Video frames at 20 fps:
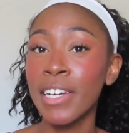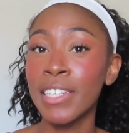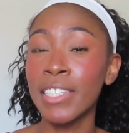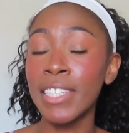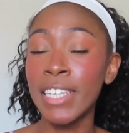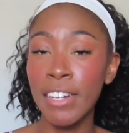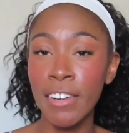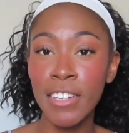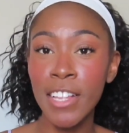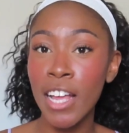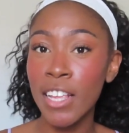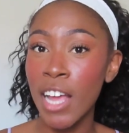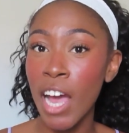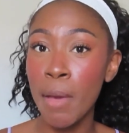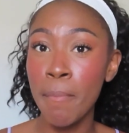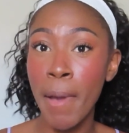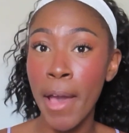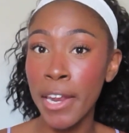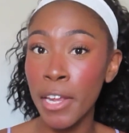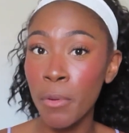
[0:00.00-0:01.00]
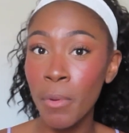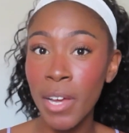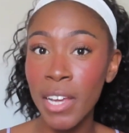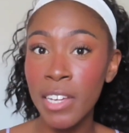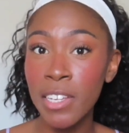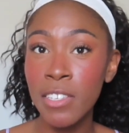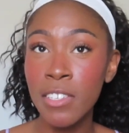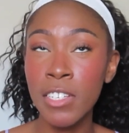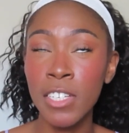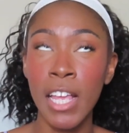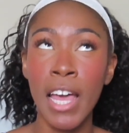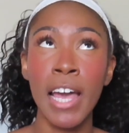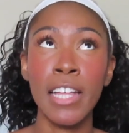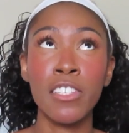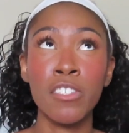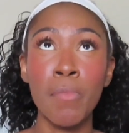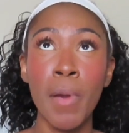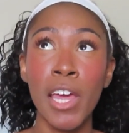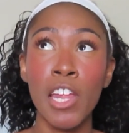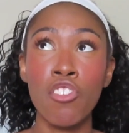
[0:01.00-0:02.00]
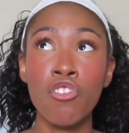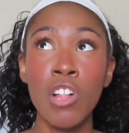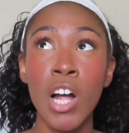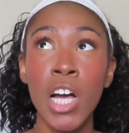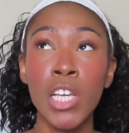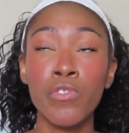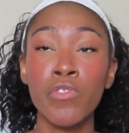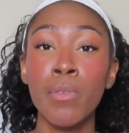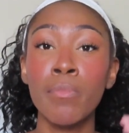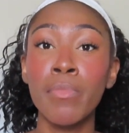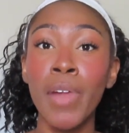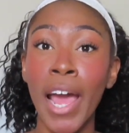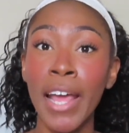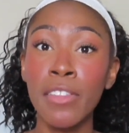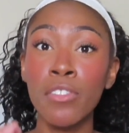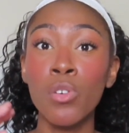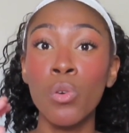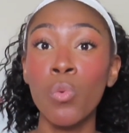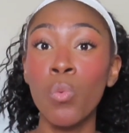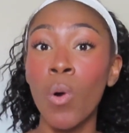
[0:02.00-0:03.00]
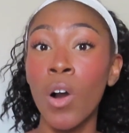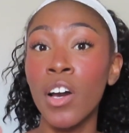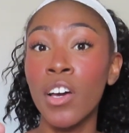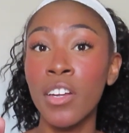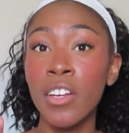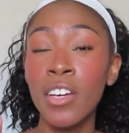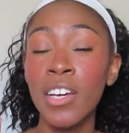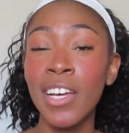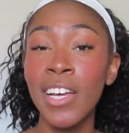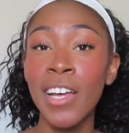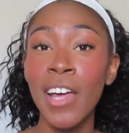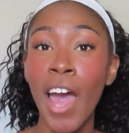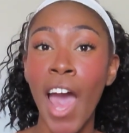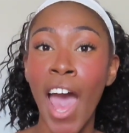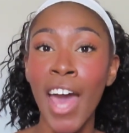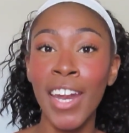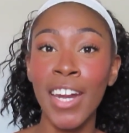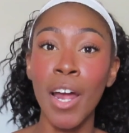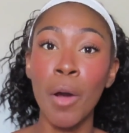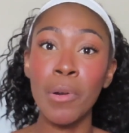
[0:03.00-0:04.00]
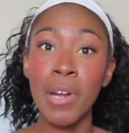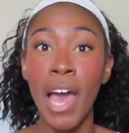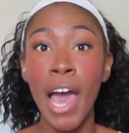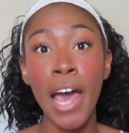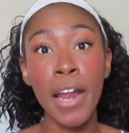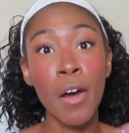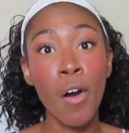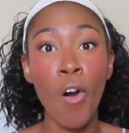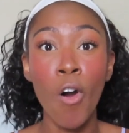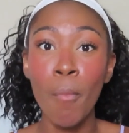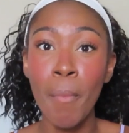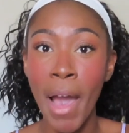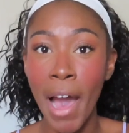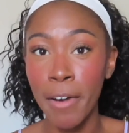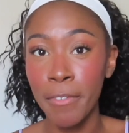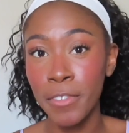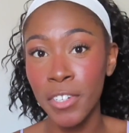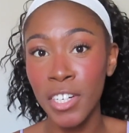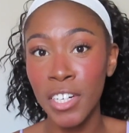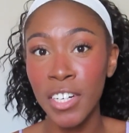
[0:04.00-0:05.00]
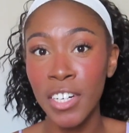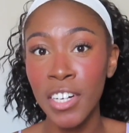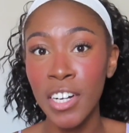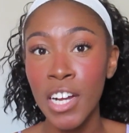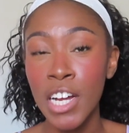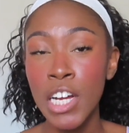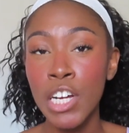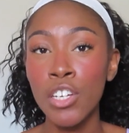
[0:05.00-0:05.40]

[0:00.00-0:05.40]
during that time anyways, because I had Spanish class from 9 to 1, and then I would head home after.